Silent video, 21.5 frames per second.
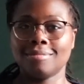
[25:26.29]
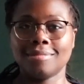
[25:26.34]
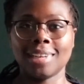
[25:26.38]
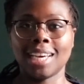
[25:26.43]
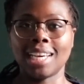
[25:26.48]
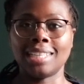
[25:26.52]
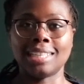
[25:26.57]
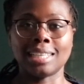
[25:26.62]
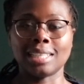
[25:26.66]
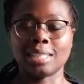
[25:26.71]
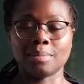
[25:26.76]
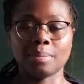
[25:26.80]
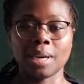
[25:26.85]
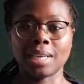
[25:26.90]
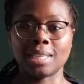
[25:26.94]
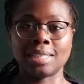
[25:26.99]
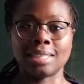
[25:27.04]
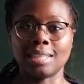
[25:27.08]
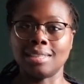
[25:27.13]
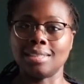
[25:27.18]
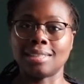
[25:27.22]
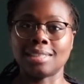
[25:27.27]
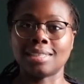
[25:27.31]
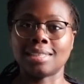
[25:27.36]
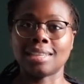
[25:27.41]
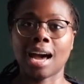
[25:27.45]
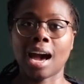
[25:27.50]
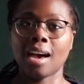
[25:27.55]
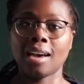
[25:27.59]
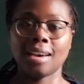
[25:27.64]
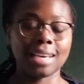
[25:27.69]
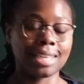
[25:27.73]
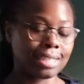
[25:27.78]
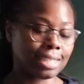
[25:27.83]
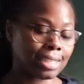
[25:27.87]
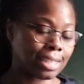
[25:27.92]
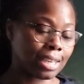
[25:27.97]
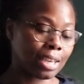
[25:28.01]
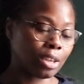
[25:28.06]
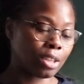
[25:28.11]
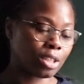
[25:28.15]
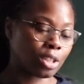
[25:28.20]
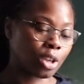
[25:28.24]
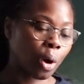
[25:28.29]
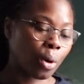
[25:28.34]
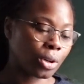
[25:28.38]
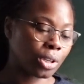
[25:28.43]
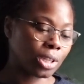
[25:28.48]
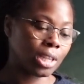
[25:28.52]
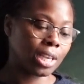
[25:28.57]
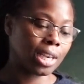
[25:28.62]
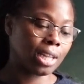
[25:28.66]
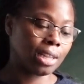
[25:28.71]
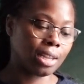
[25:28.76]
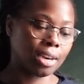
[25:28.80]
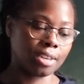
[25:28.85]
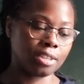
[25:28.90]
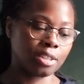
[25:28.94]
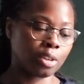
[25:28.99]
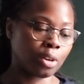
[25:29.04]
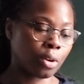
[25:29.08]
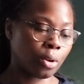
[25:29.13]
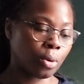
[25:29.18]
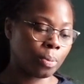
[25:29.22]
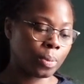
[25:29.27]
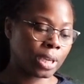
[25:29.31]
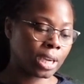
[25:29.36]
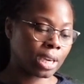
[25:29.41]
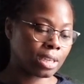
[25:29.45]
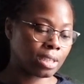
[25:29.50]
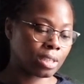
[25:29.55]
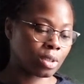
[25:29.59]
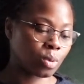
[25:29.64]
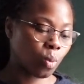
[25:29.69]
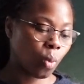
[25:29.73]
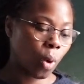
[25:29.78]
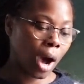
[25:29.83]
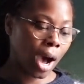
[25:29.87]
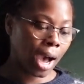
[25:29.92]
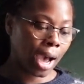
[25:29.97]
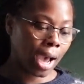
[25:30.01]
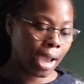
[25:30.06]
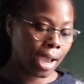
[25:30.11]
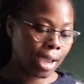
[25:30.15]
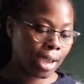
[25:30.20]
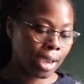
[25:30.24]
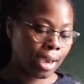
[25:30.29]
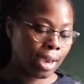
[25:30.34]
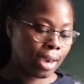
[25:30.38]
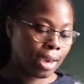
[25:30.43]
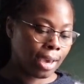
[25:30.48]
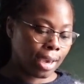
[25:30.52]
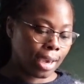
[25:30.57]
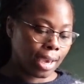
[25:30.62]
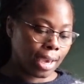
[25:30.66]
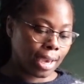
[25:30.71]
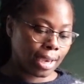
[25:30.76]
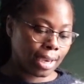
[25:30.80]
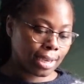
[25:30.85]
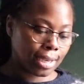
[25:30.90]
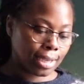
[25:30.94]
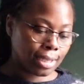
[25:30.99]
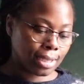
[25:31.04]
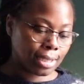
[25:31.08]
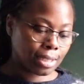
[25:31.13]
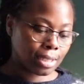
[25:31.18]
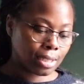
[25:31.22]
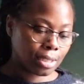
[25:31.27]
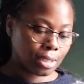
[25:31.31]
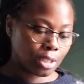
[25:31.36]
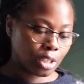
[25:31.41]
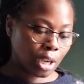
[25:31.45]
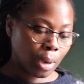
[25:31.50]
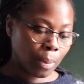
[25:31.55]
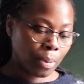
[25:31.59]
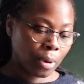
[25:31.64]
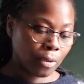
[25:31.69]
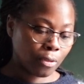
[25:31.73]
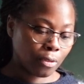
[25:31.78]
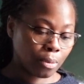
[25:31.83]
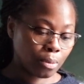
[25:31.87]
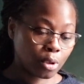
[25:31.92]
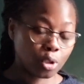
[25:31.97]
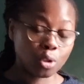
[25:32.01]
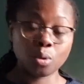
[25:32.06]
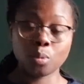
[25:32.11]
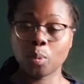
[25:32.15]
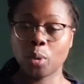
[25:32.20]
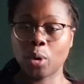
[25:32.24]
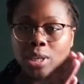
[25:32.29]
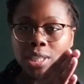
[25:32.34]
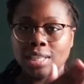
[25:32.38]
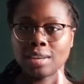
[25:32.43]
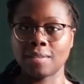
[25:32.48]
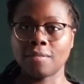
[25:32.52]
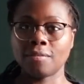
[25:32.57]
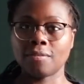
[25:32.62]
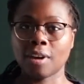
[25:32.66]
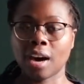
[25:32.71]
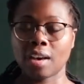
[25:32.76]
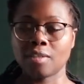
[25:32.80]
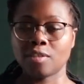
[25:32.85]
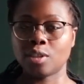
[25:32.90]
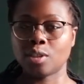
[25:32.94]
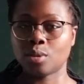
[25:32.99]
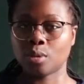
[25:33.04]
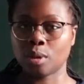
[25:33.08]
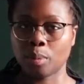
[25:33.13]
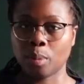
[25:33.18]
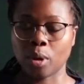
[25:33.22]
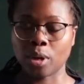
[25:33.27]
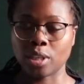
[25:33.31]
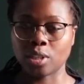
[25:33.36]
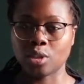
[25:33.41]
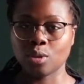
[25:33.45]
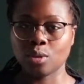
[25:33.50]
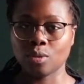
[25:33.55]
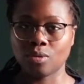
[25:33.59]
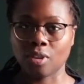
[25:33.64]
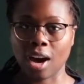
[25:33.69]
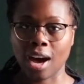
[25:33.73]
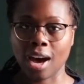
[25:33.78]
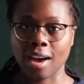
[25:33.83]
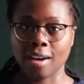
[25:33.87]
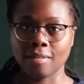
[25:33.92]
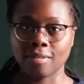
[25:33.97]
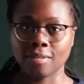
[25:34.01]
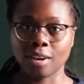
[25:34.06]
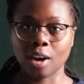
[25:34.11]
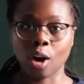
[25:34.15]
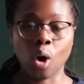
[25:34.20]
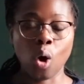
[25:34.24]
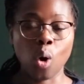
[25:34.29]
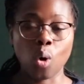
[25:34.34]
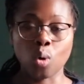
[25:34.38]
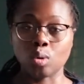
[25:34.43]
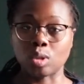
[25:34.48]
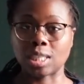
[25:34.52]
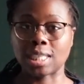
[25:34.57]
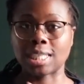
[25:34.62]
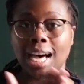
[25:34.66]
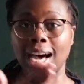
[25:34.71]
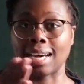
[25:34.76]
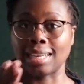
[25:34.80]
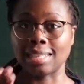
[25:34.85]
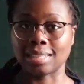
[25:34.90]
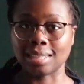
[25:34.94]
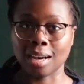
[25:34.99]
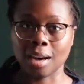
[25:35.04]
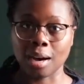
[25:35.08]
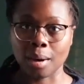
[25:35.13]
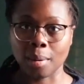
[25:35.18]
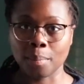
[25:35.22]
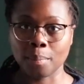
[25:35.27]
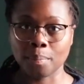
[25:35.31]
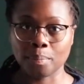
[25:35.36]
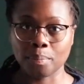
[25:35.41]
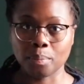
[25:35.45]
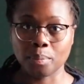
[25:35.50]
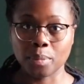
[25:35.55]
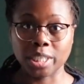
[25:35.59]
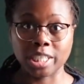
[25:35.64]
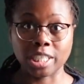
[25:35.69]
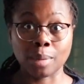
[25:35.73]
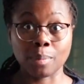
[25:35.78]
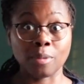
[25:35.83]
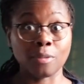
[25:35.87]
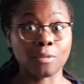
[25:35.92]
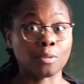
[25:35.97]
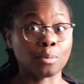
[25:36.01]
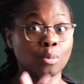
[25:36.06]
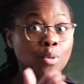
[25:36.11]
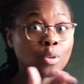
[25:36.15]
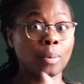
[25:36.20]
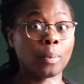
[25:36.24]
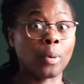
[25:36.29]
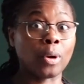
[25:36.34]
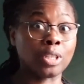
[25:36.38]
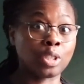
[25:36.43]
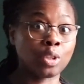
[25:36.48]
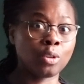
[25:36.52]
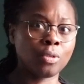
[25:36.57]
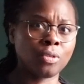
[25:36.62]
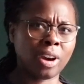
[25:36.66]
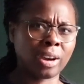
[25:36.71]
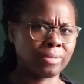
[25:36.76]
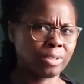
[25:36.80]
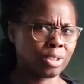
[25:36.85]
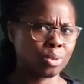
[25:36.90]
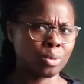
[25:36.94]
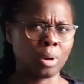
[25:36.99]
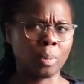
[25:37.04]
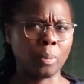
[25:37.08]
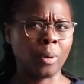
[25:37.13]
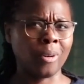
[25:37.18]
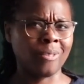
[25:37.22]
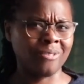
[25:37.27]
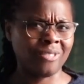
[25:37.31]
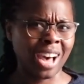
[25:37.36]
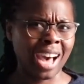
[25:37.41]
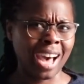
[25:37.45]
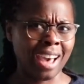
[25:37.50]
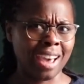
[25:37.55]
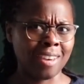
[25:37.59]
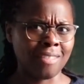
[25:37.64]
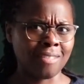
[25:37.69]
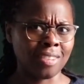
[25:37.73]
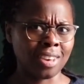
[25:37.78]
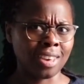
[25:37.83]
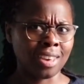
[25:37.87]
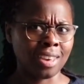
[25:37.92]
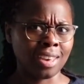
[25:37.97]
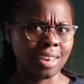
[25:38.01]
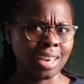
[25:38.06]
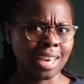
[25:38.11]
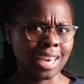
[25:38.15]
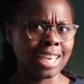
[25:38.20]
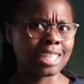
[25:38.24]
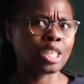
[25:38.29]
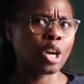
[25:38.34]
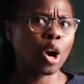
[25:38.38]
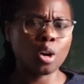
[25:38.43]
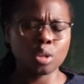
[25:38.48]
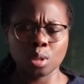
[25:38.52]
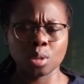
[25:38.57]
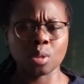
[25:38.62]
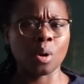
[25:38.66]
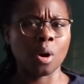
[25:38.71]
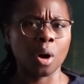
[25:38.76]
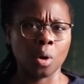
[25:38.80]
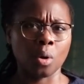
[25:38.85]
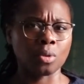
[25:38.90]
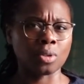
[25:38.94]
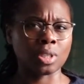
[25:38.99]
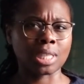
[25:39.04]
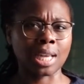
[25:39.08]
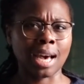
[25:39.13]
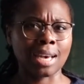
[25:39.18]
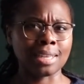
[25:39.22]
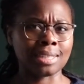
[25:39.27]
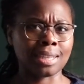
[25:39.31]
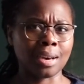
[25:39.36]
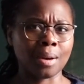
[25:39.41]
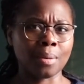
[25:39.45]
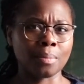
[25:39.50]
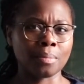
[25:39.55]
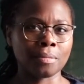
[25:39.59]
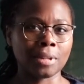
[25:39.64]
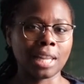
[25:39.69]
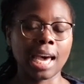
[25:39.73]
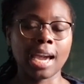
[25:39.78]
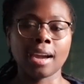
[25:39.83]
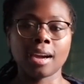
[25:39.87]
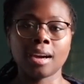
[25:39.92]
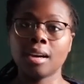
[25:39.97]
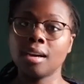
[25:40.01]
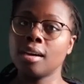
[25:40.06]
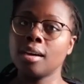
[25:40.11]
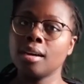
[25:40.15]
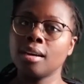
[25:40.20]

It doesn't make sense. It's totally illogical, because why is jumping from 2.75 to 3.25 a whole size up, but jumping from 3.25 to 3.5 is also a whole size up? Like,